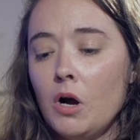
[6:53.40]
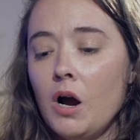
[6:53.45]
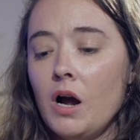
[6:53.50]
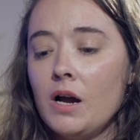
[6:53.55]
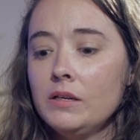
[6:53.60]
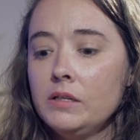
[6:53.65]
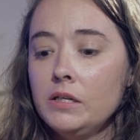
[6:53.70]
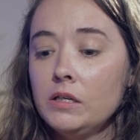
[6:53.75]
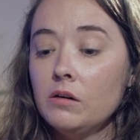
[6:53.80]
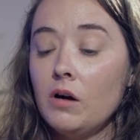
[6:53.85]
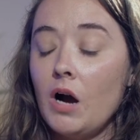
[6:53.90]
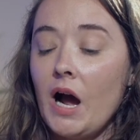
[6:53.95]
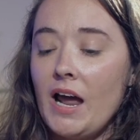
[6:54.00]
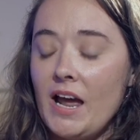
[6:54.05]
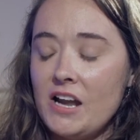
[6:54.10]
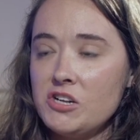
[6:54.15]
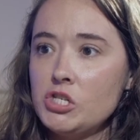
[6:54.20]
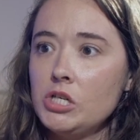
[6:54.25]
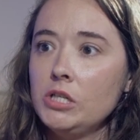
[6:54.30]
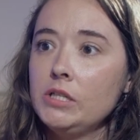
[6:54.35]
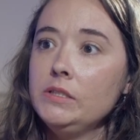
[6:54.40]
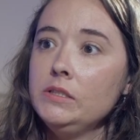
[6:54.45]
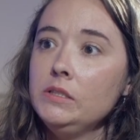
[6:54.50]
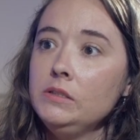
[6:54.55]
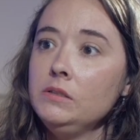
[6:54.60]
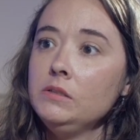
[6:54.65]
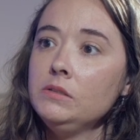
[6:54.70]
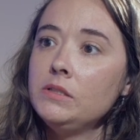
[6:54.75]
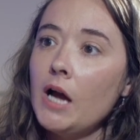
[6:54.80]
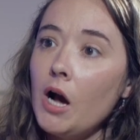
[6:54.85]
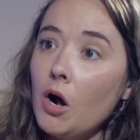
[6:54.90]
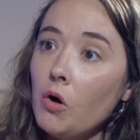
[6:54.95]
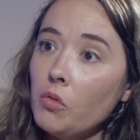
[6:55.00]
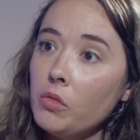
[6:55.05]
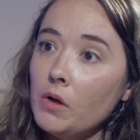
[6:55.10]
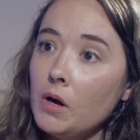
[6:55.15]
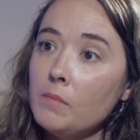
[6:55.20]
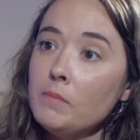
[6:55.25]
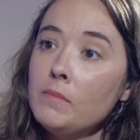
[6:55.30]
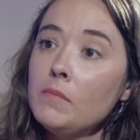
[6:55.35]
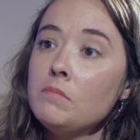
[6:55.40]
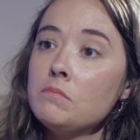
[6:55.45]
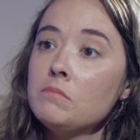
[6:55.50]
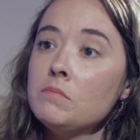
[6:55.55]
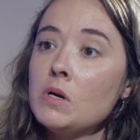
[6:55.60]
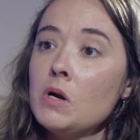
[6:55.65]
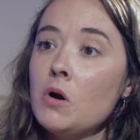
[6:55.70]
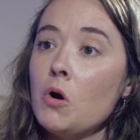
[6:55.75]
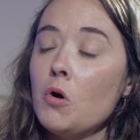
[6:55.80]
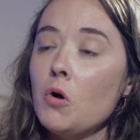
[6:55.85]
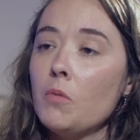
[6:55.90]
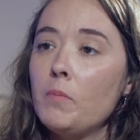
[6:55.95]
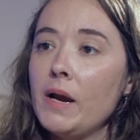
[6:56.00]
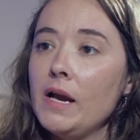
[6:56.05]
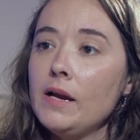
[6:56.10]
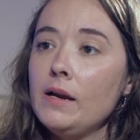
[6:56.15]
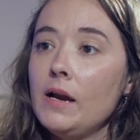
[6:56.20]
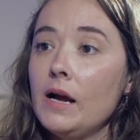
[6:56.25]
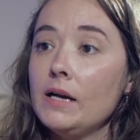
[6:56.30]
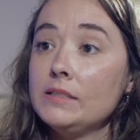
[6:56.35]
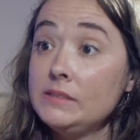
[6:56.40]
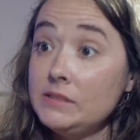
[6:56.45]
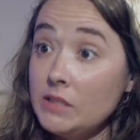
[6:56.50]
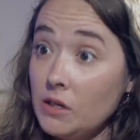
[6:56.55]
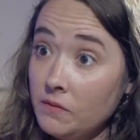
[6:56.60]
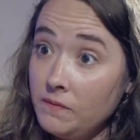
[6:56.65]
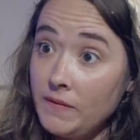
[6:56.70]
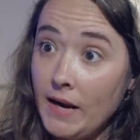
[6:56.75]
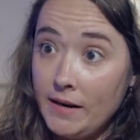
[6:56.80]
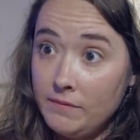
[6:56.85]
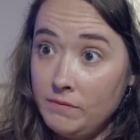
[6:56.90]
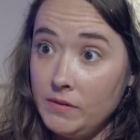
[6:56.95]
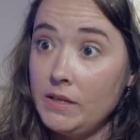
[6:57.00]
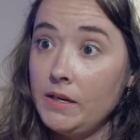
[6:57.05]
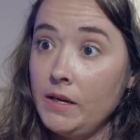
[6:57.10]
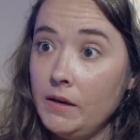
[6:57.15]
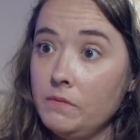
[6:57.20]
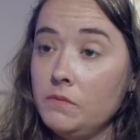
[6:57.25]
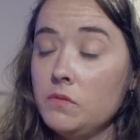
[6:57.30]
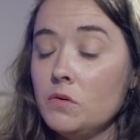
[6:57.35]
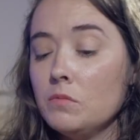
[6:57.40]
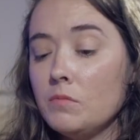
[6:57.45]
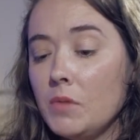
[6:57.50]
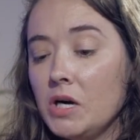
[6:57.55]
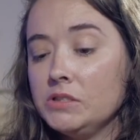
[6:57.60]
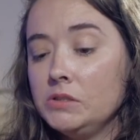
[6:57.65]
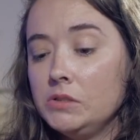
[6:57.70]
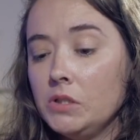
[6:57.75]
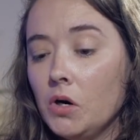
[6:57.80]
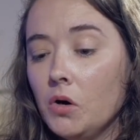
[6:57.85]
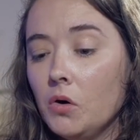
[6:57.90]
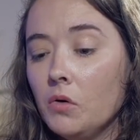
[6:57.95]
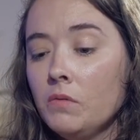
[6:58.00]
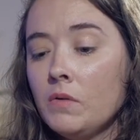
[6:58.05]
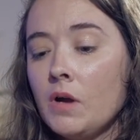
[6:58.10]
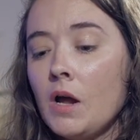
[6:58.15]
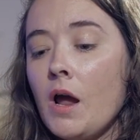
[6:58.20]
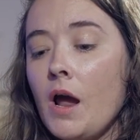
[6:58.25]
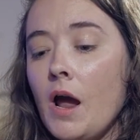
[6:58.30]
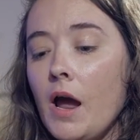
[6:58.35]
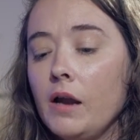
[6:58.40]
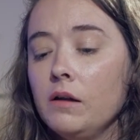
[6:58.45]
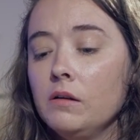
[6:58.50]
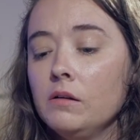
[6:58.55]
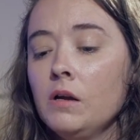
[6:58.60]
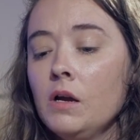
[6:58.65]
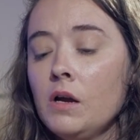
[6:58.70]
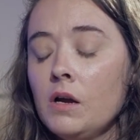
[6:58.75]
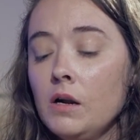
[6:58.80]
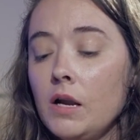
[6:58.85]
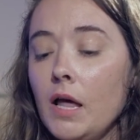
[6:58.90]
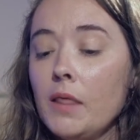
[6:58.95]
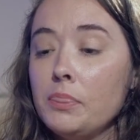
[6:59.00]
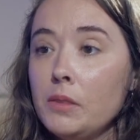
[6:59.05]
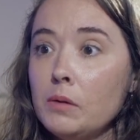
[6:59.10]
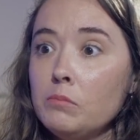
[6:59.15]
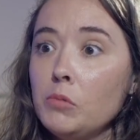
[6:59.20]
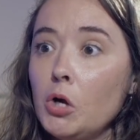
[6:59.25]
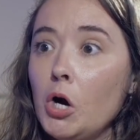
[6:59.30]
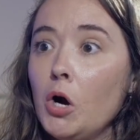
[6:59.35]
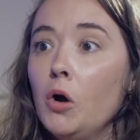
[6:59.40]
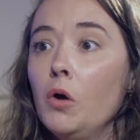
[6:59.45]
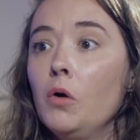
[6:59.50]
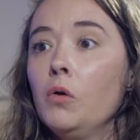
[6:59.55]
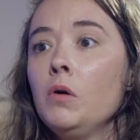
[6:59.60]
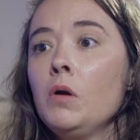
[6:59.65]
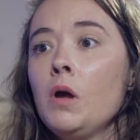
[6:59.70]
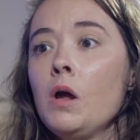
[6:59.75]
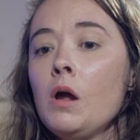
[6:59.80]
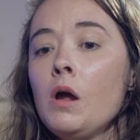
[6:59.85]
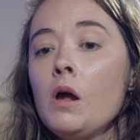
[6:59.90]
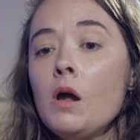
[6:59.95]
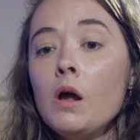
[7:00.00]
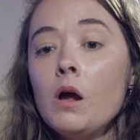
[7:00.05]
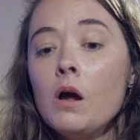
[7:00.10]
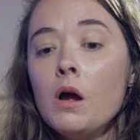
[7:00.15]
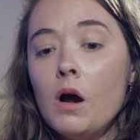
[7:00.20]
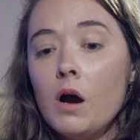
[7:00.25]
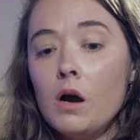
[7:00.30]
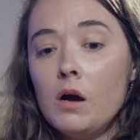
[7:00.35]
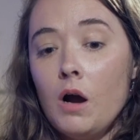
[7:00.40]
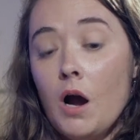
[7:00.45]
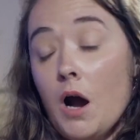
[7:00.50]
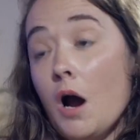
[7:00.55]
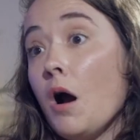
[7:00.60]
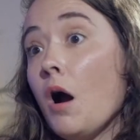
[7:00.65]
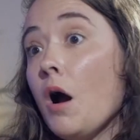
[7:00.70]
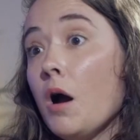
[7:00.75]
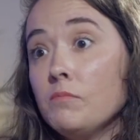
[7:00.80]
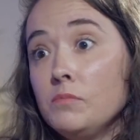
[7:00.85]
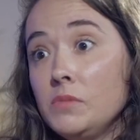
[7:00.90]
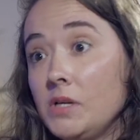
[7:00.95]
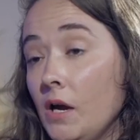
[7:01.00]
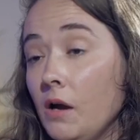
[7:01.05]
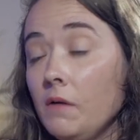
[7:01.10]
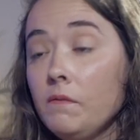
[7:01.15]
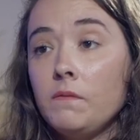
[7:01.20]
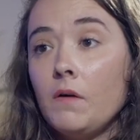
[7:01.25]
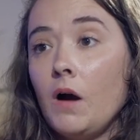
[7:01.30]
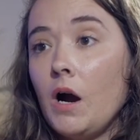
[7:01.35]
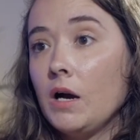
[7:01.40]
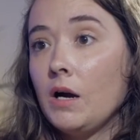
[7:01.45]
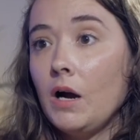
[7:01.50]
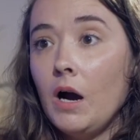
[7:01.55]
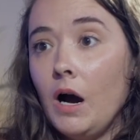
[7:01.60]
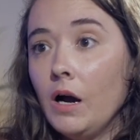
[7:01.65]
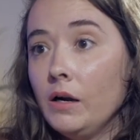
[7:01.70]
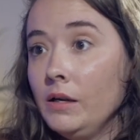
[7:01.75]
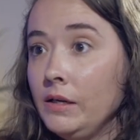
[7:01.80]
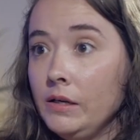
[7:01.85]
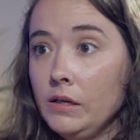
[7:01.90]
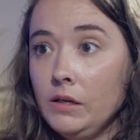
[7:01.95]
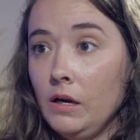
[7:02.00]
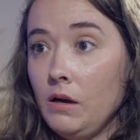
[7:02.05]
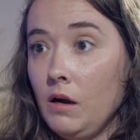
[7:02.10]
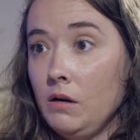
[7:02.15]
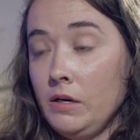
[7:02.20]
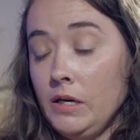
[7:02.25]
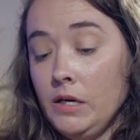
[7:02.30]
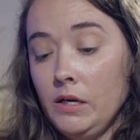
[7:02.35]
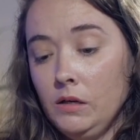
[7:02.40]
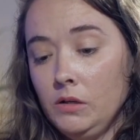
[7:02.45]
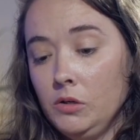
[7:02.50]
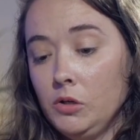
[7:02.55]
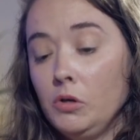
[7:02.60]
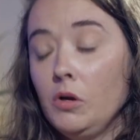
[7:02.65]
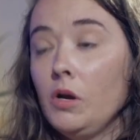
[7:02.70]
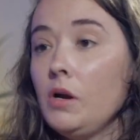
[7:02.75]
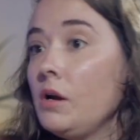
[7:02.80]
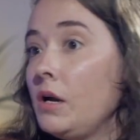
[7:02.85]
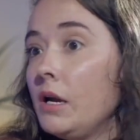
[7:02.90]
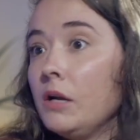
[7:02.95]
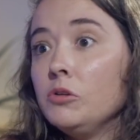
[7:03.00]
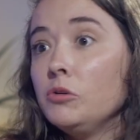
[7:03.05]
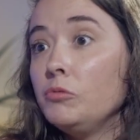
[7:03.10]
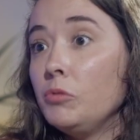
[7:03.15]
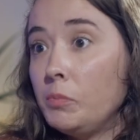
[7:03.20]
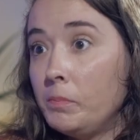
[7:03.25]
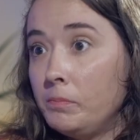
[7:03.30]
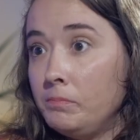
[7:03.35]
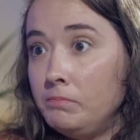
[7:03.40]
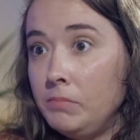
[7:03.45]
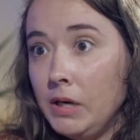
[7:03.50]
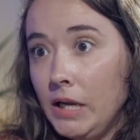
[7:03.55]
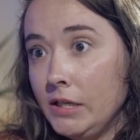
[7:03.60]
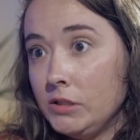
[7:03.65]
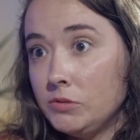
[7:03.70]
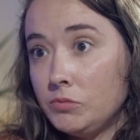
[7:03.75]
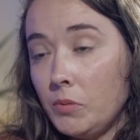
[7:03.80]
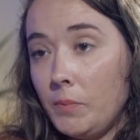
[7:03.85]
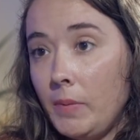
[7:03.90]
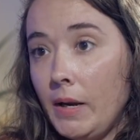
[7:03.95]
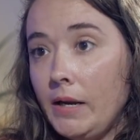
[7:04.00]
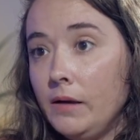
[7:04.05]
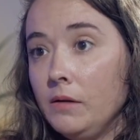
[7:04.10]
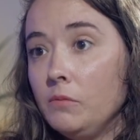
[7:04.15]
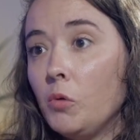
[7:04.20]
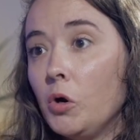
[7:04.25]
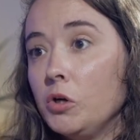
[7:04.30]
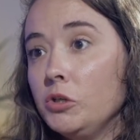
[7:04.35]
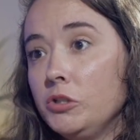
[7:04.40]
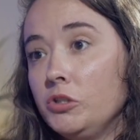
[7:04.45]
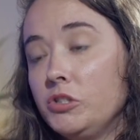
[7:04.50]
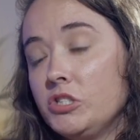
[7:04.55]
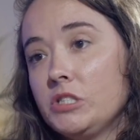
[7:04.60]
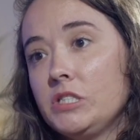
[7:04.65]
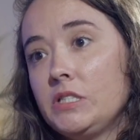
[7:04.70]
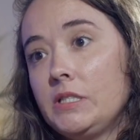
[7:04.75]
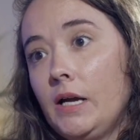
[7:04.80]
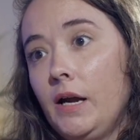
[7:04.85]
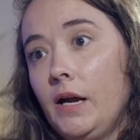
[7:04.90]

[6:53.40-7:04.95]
not until I actually tell them or be a self-advocate for myself and let them know, I'm deaf, I can't hear you, can you please repeat what you just